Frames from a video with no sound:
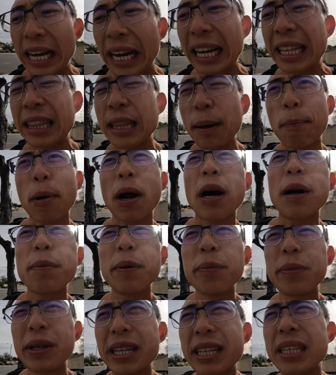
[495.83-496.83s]
And the
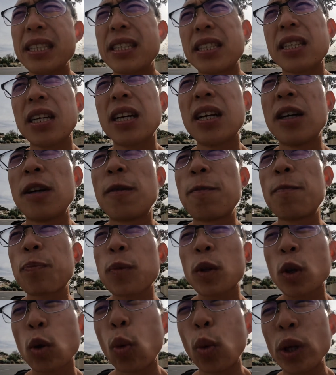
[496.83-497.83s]
problem is
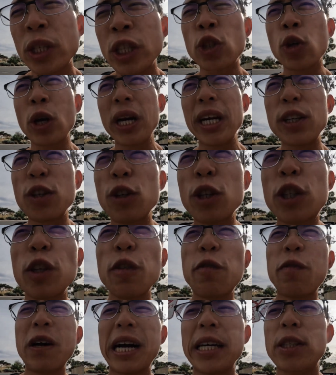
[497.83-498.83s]
when you try to do it
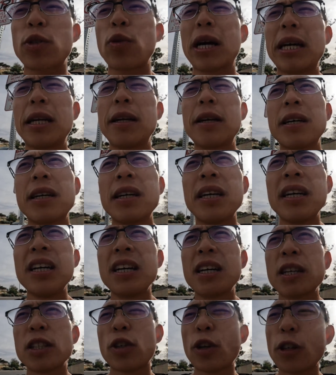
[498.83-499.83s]
too fast or at a
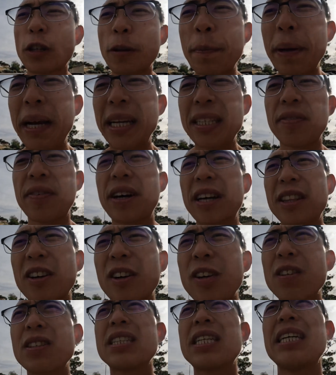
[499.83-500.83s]
certain pace of
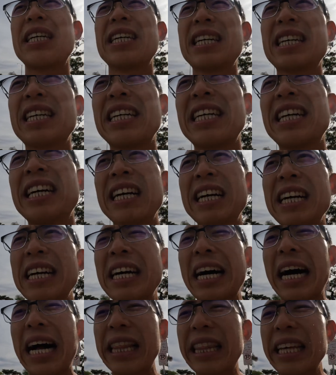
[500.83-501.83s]
others,
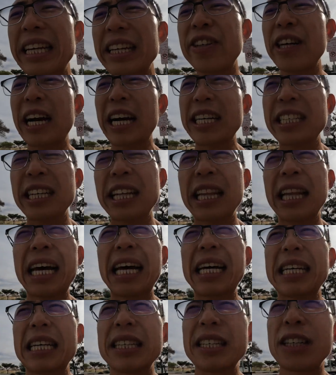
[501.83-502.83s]
I think you actually
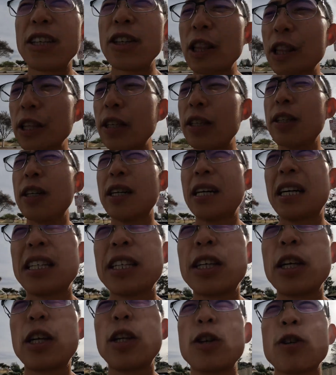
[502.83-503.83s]
you
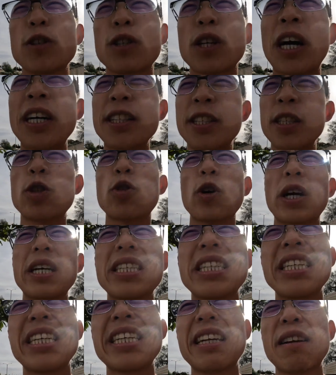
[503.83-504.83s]
lose
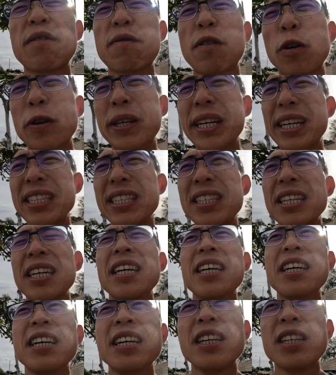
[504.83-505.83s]
concentration and focus,
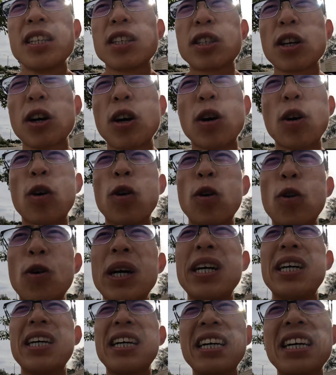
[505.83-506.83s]

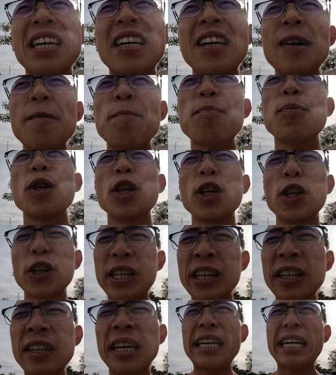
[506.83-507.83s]
so you
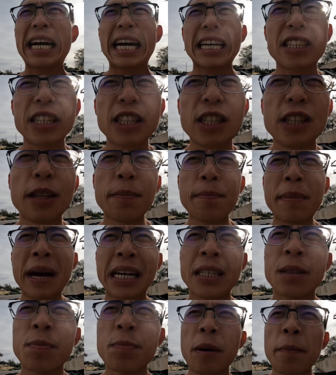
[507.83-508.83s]
cannot actually do the
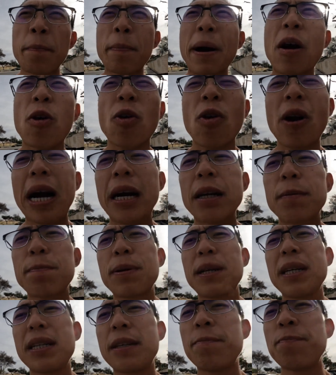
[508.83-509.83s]
maximum power
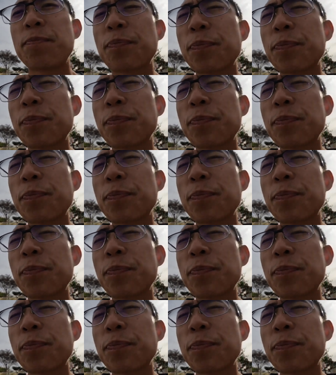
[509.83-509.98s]
output.